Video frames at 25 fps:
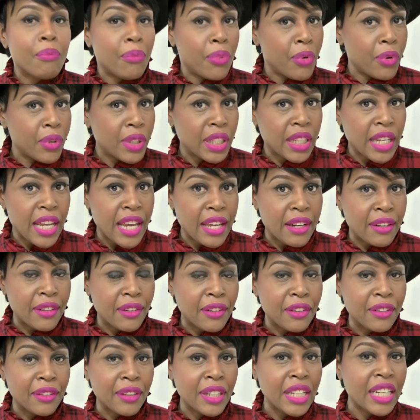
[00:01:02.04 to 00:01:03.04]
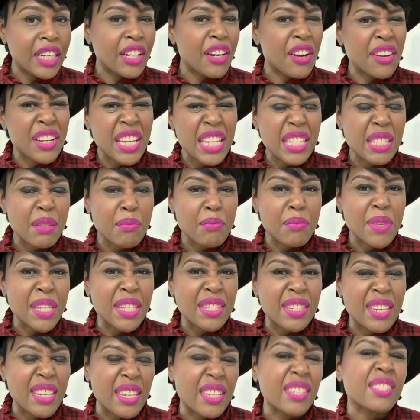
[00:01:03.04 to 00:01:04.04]
put the kettle on, go and get some
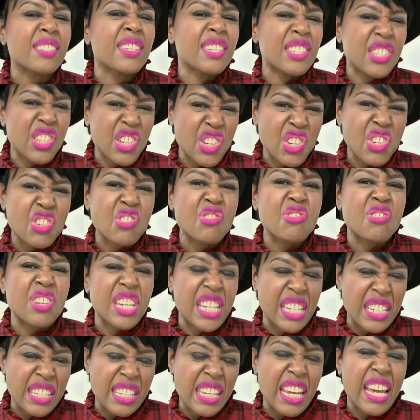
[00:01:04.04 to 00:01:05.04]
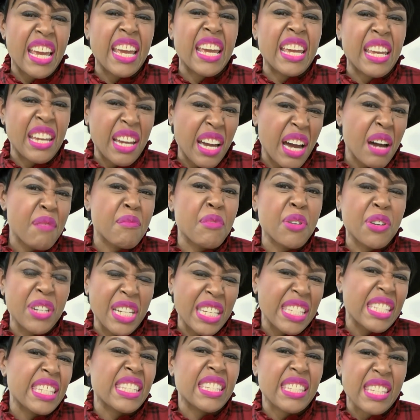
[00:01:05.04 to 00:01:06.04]
biscuits. It's a treat day. Come
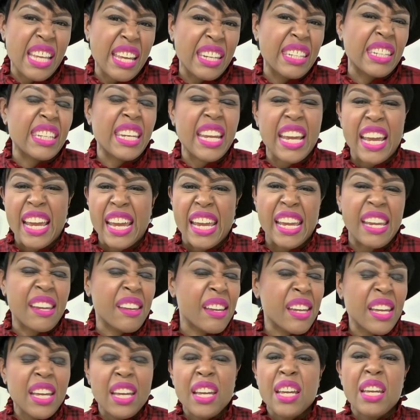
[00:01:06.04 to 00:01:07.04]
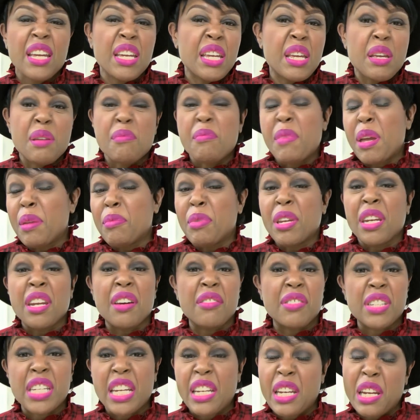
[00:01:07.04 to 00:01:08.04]
on, it's a Sunday. It may be
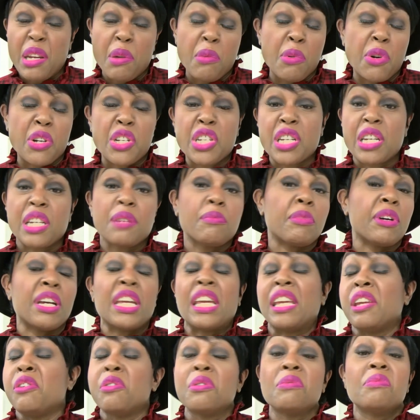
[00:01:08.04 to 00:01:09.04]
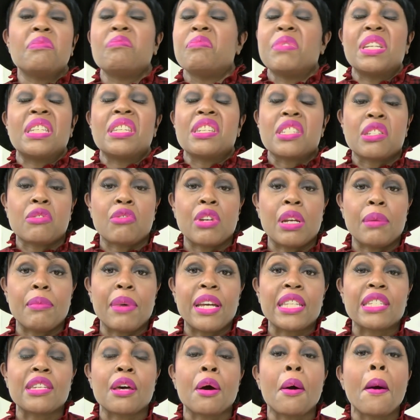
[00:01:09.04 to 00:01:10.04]
another day that you're watching it, but it doesn't really
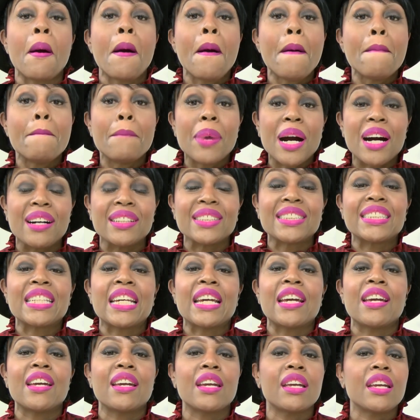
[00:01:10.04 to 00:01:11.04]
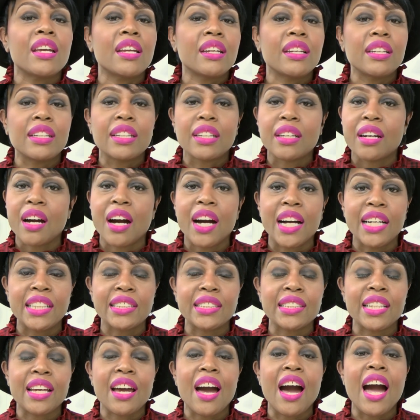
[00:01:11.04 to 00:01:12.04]
matter. But
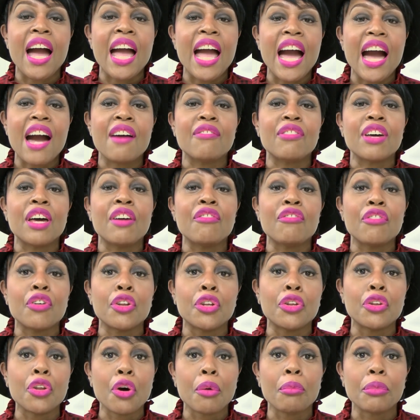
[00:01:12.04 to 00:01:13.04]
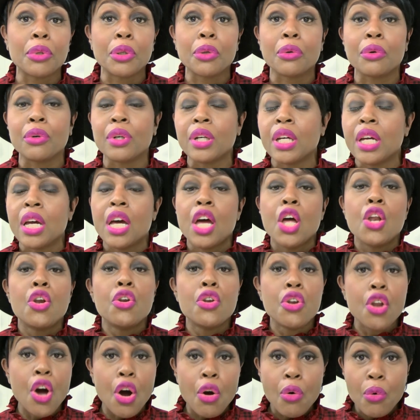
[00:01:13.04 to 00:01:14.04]
guys, I have a phenomenal,
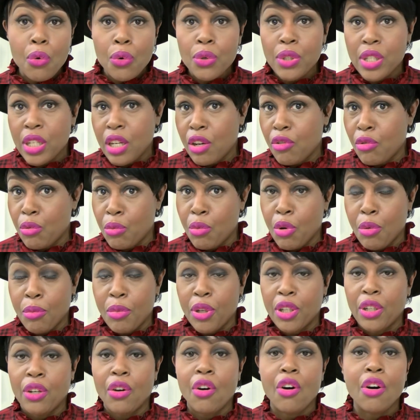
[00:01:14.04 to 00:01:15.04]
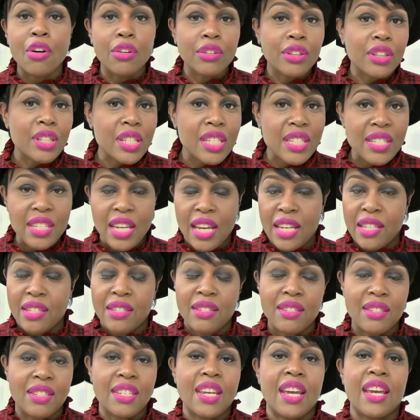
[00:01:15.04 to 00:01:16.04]
no ordinary woman on the set
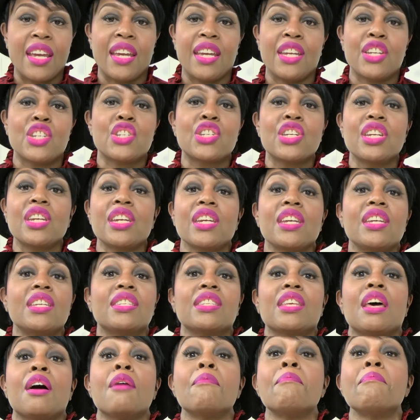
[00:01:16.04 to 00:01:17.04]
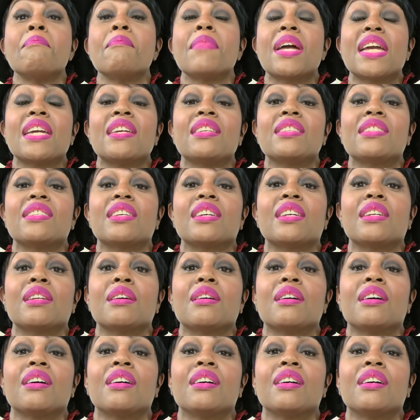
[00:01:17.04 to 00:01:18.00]
today. She is amazing.